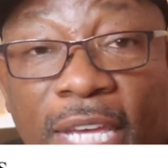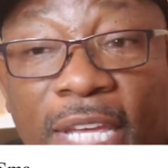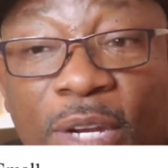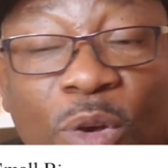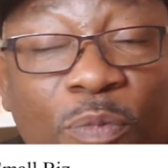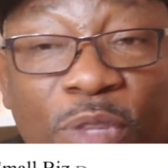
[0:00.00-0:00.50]

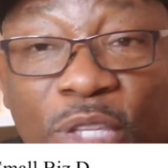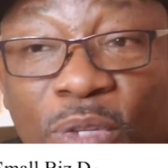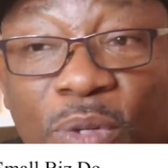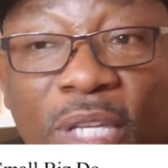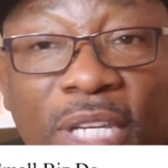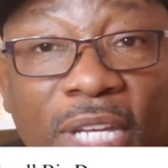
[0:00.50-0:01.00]
And hopefully
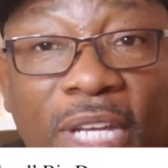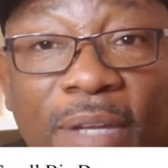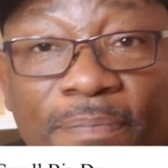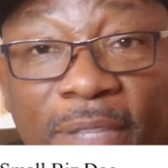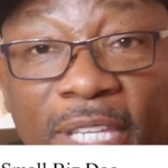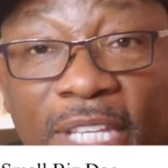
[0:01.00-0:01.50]
you can
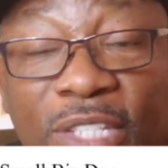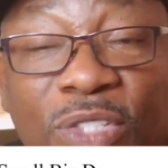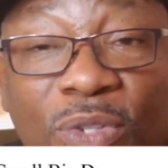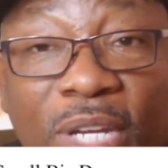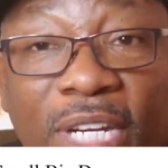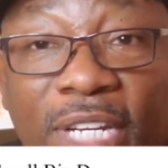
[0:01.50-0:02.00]
get
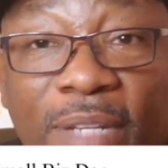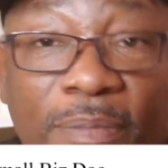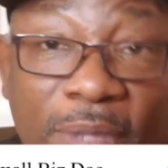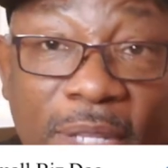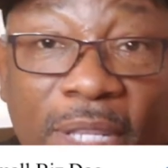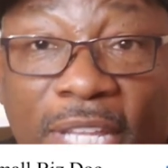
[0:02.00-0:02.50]
started
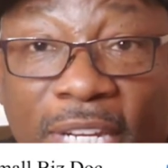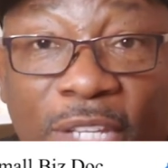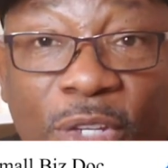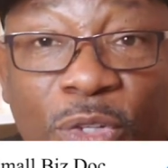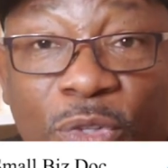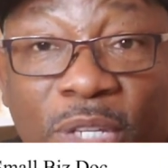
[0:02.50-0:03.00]
in
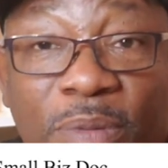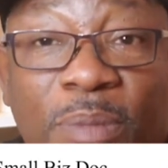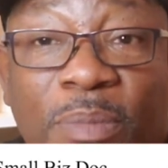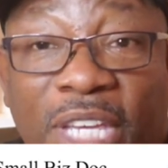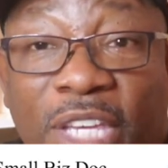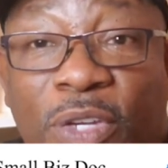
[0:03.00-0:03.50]
letting your dreams
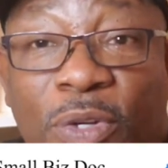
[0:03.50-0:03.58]
and making your